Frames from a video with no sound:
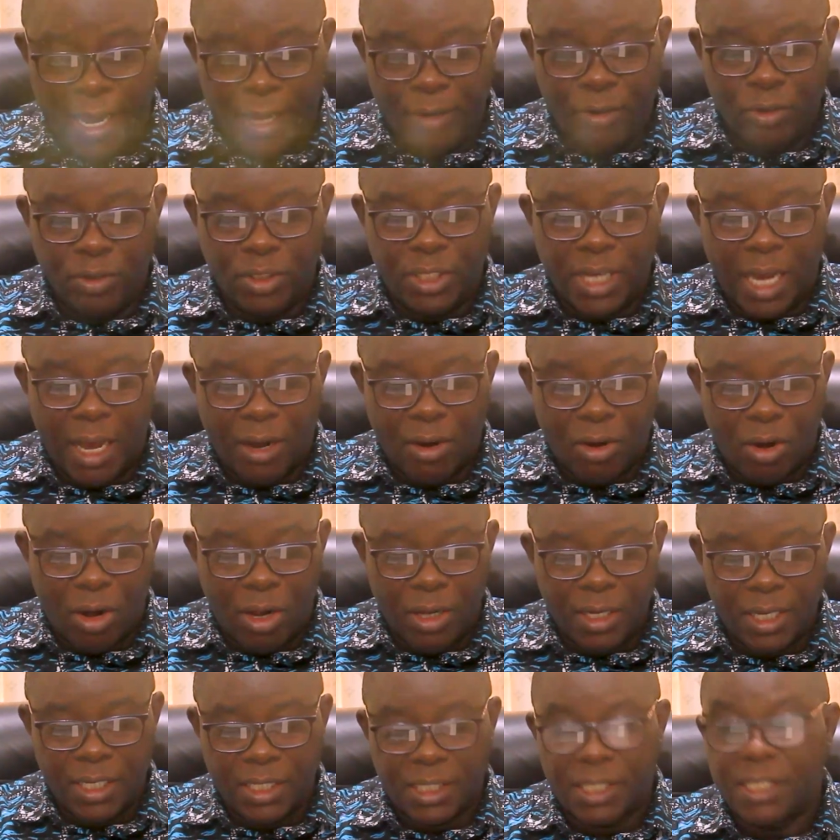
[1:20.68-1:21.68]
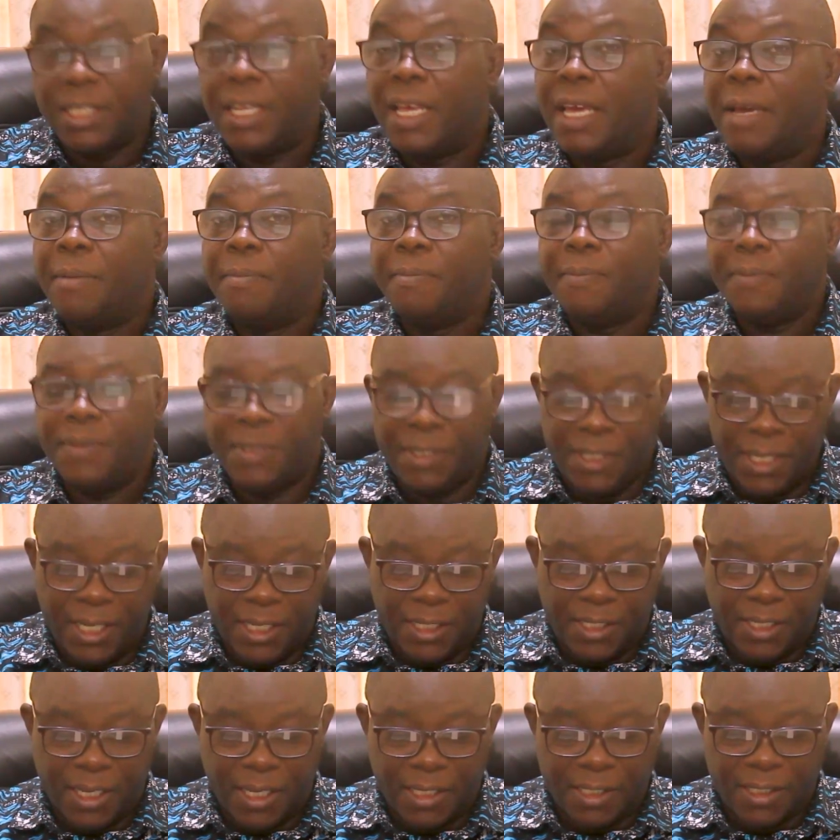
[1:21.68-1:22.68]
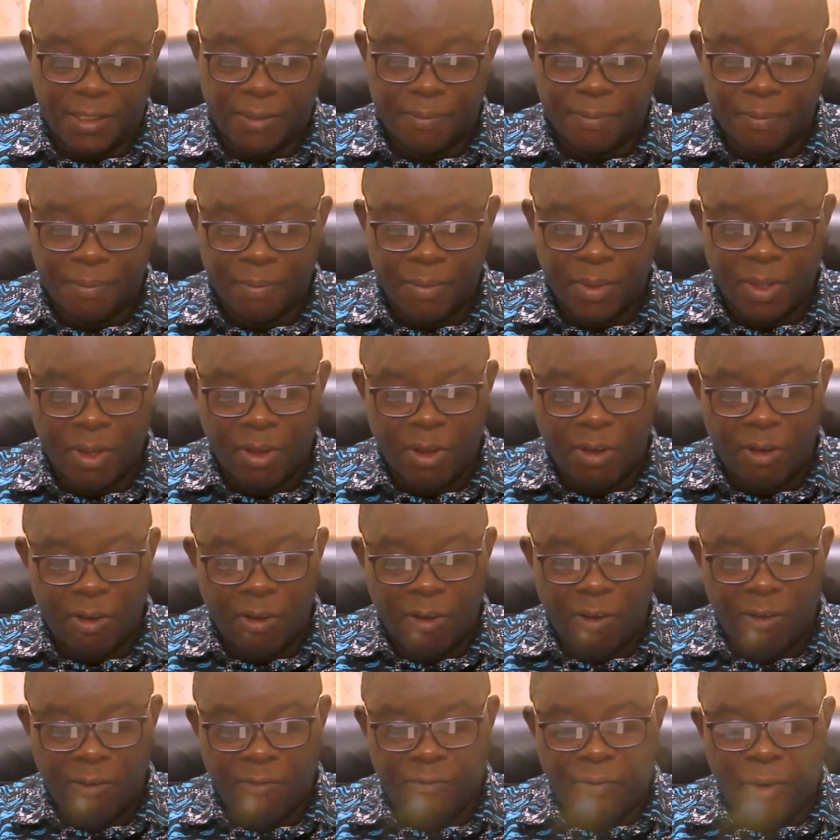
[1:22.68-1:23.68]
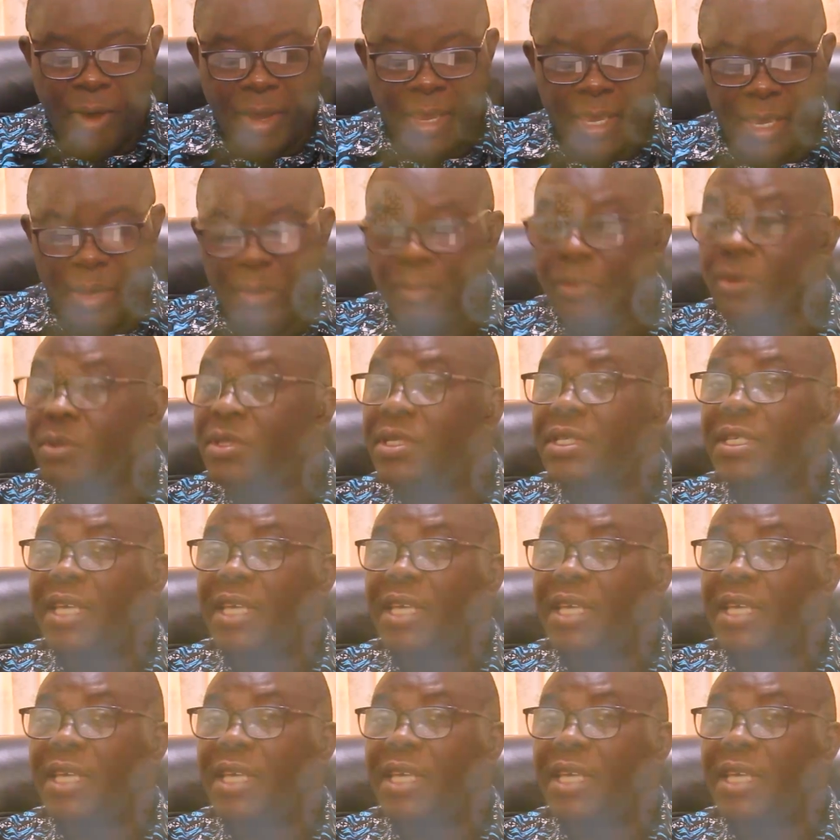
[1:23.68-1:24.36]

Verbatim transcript: and you shall call his name Jesus, for he will